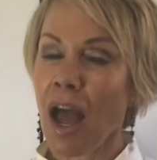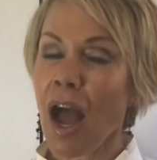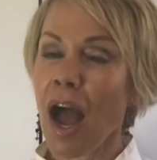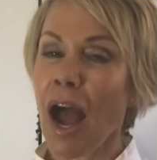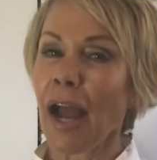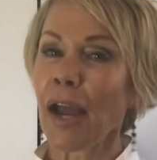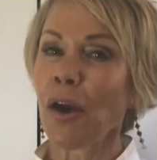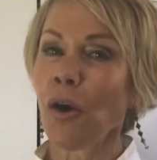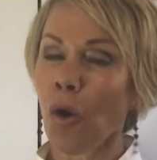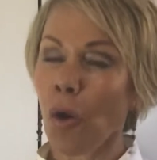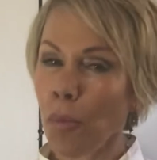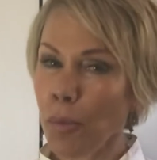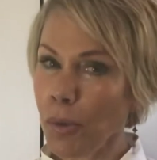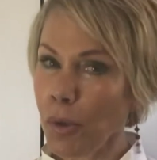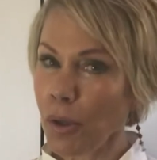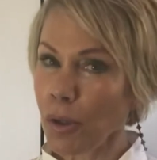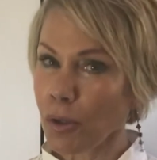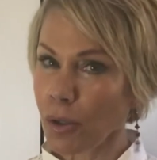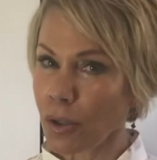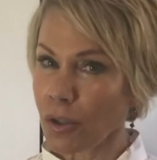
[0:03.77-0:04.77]
I hope
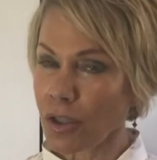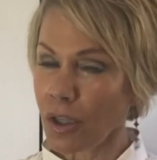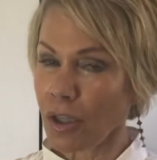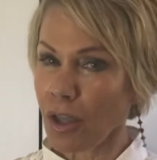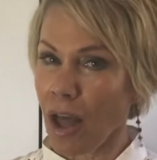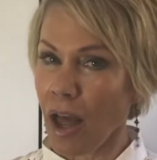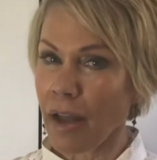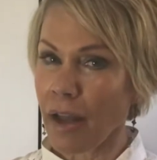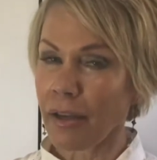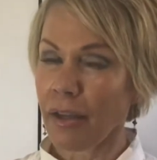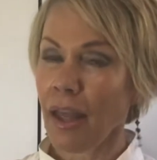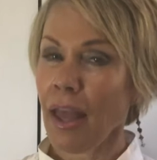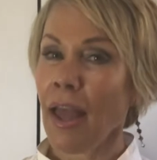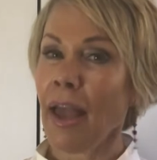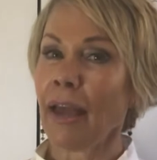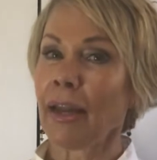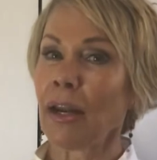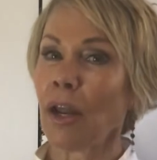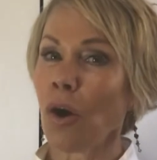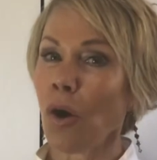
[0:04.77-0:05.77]
you learned a lot
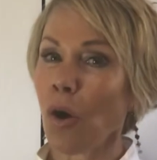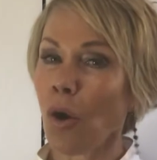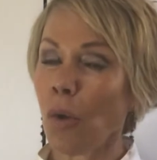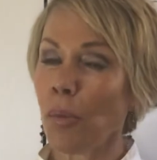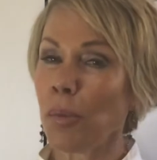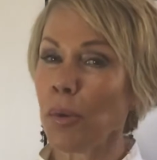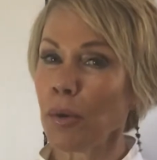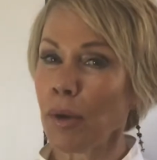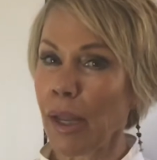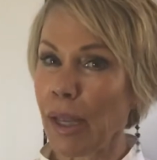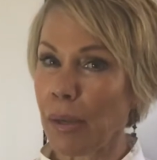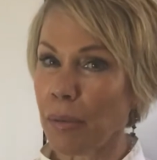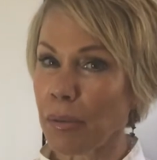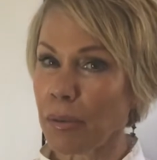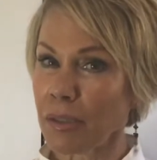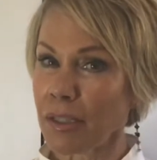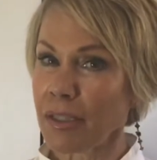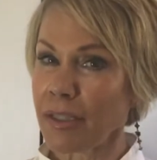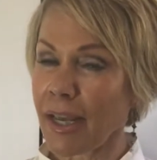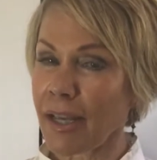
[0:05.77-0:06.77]
and I hope you're able
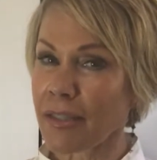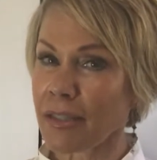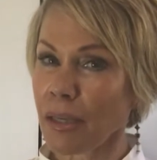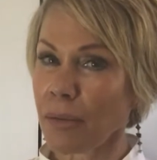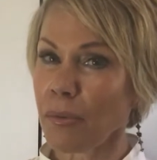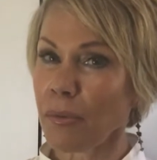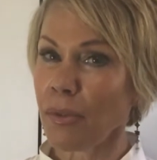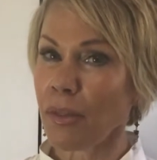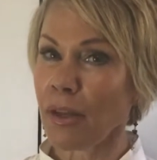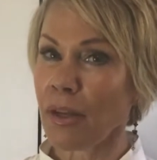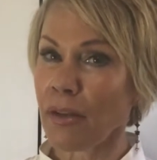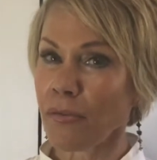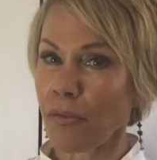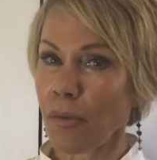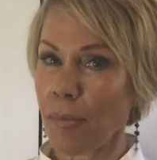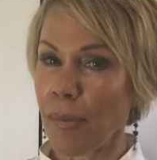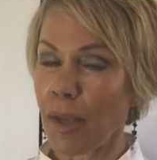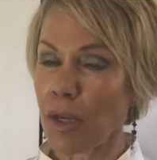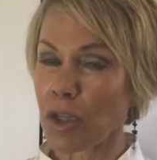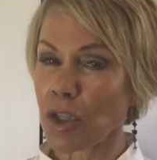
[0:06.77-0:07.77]
to take some of that
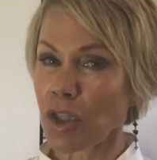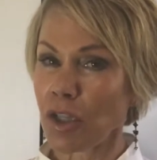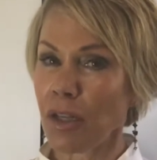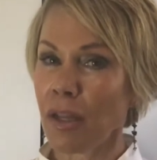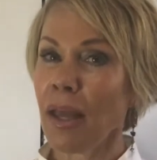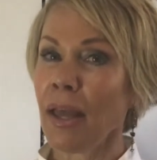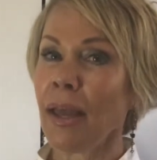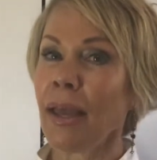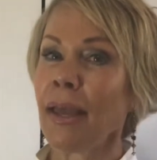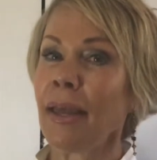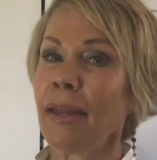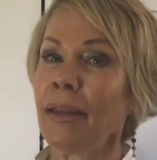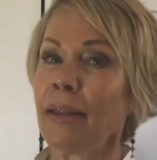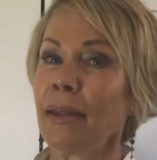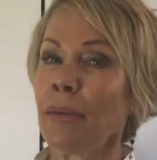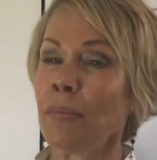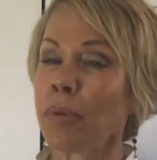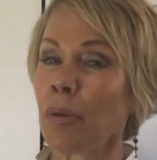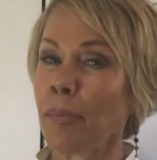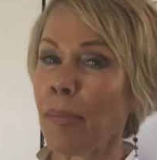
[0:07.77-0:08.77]
information and
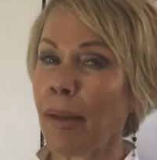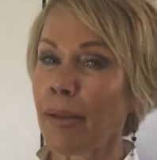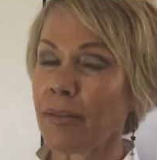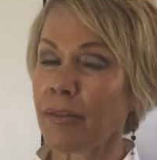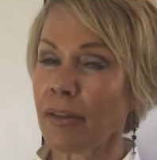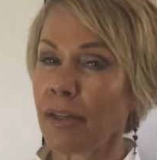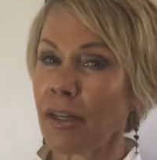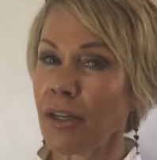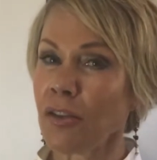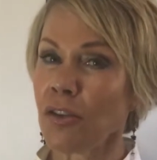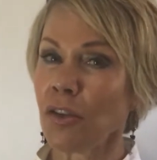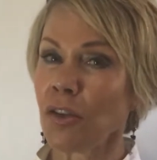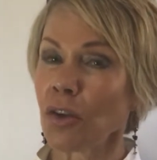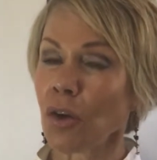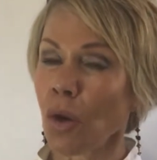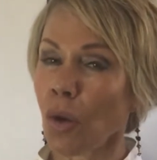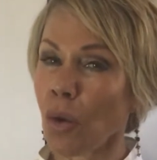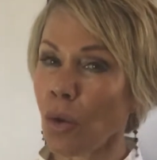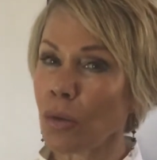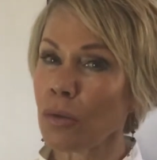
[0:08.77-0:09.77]
implement it into your
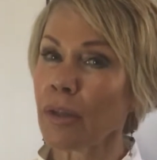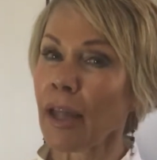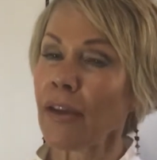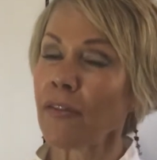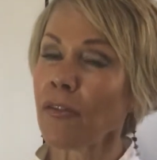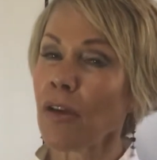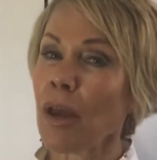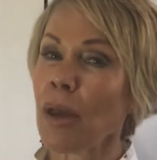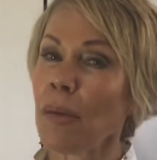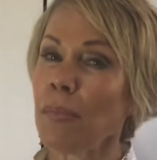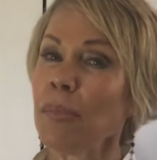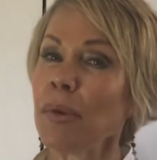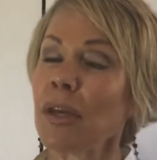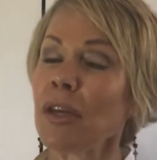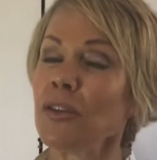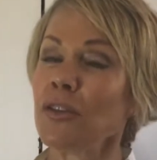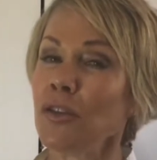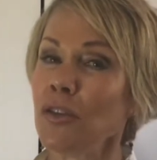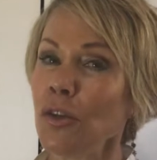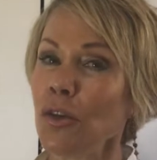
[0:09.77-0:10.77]
own life
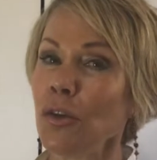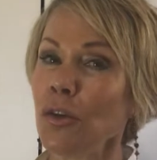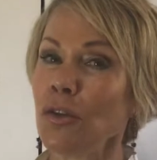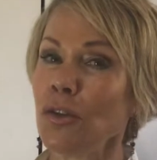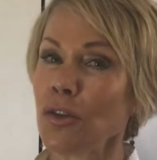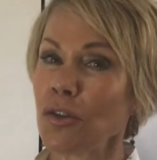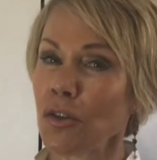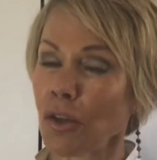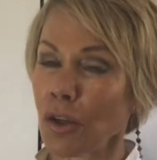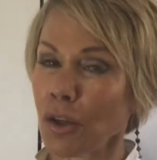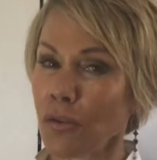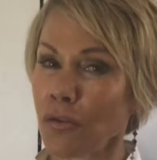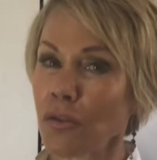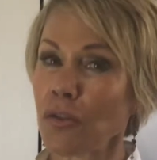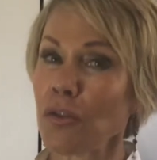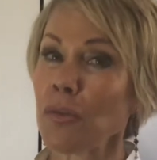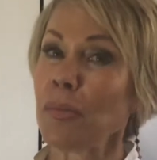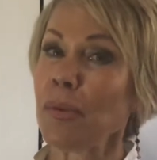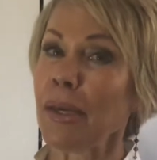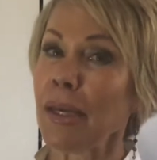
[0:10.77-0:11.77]
because you deserve
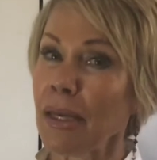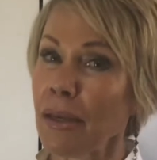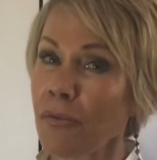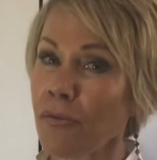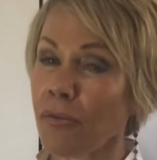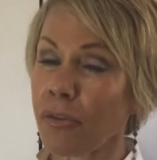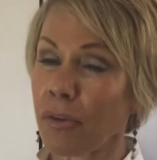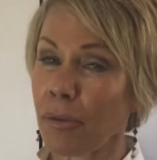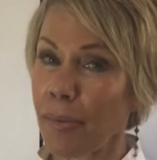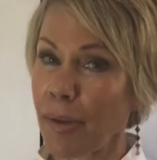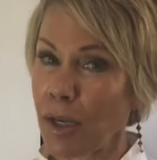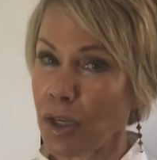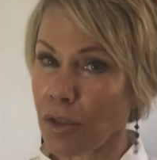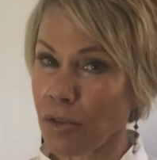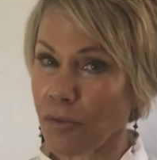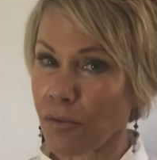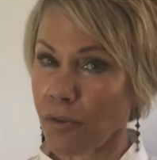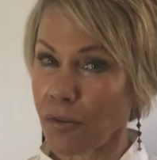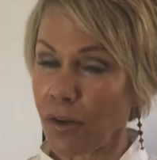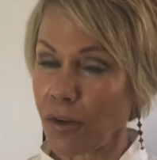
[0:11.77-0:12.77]
to be inflammation
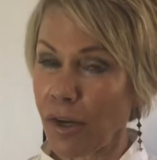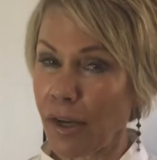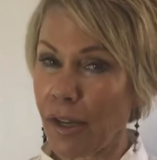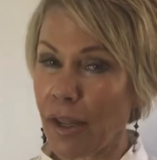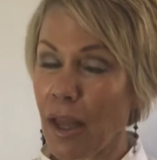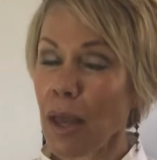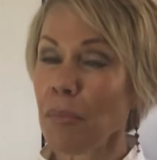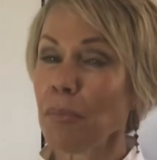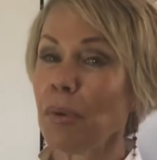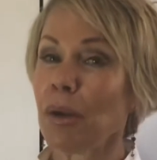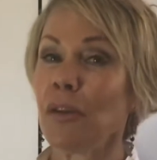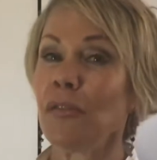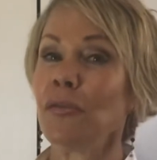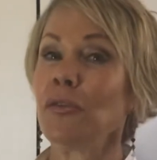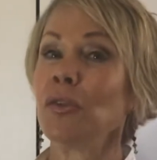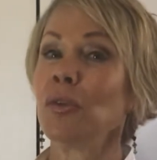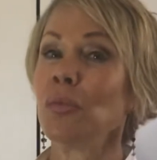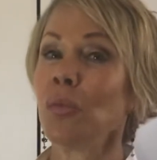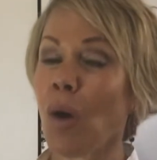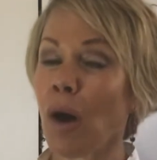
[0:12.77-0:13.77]
free. But if
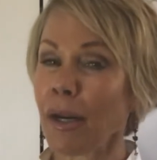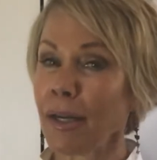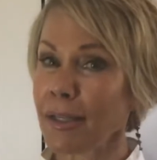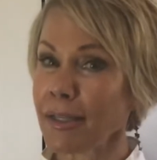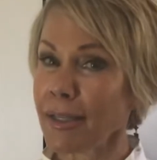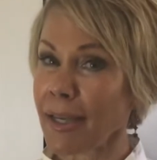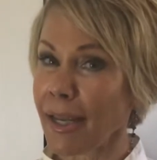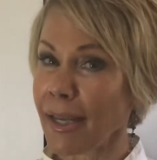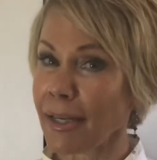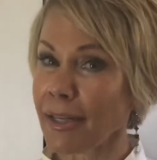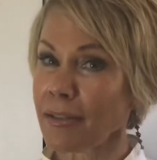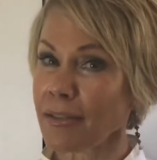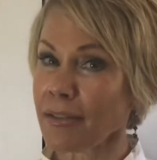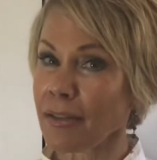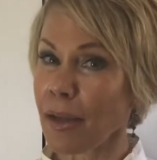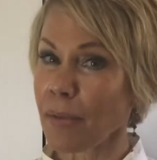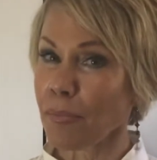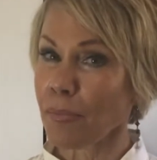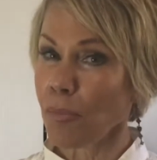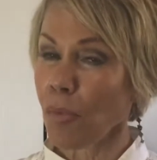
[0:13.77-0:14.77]
you want to take it a
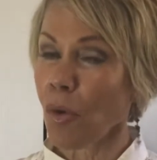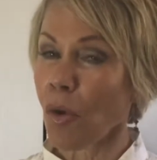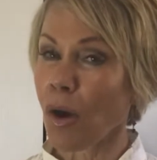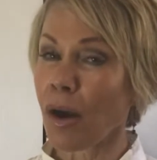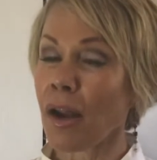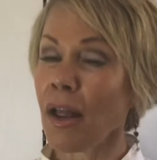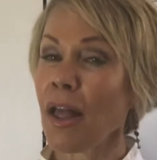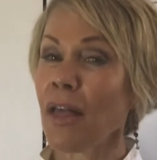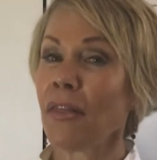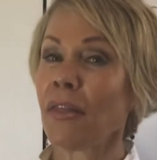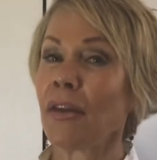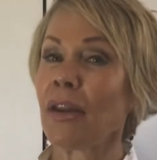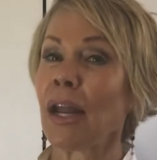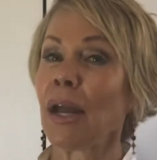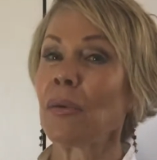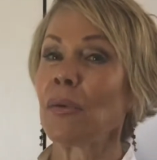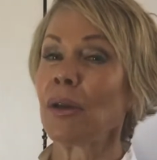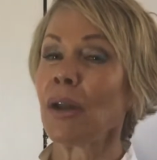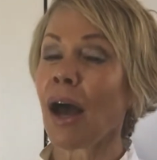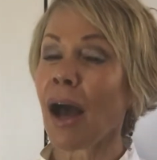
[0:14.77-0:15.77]
step more, then I
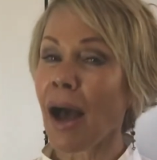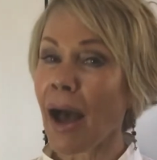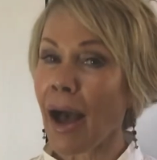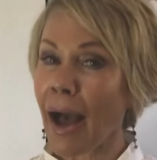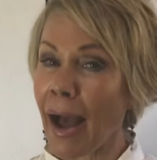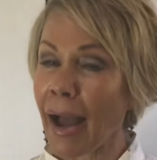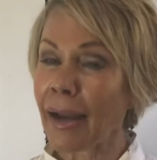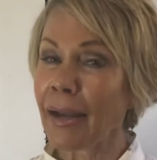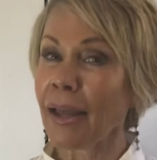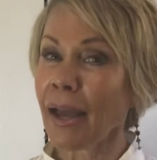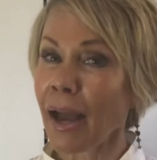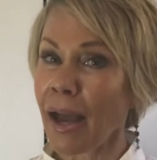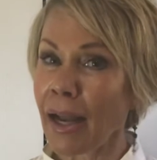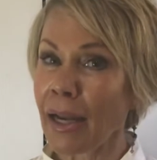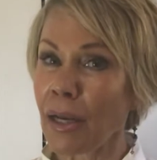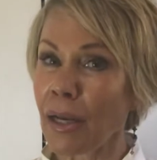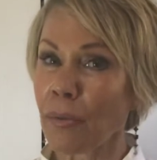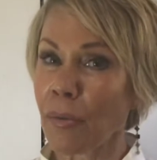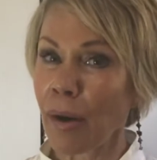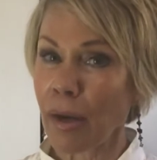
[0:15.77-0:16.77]
would highly,
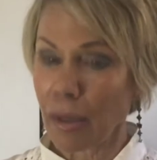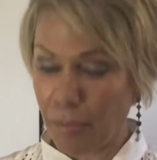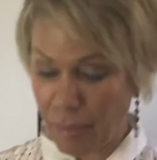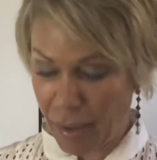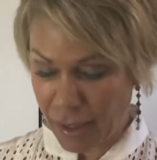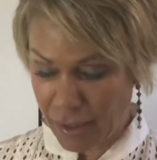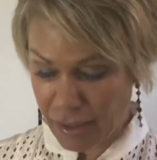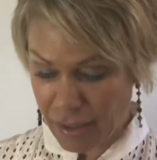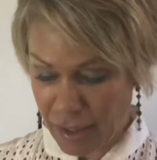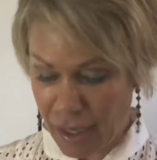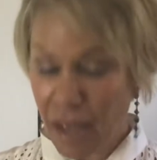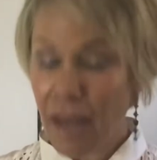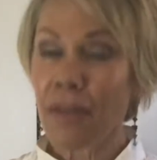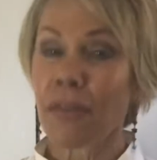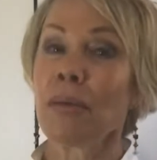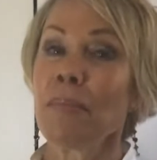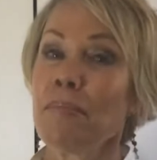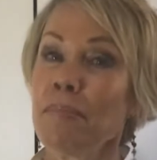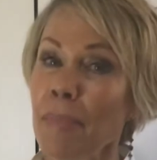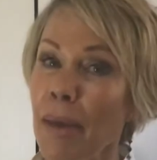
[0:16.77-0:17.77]
highly recommend
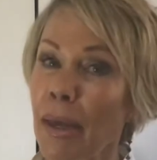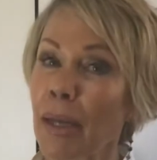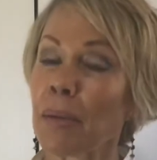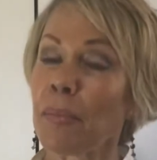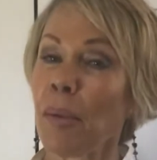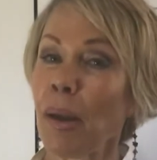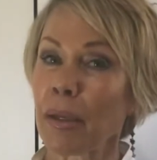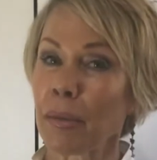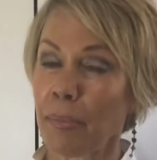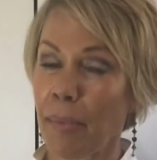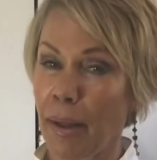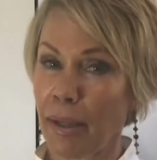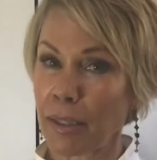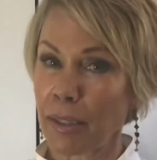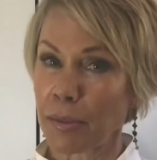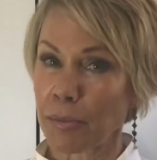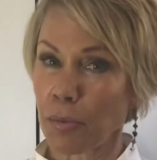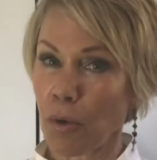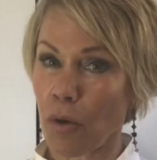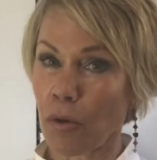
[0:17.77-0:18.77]
the Metabolic Balance
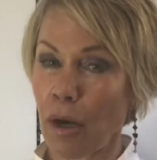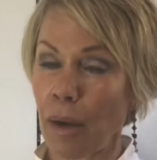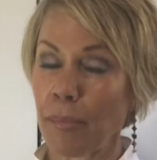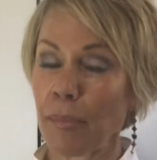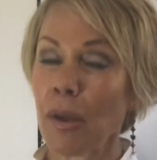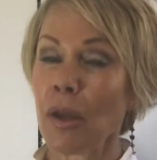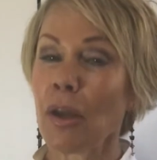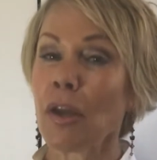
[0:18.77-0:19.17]
Program.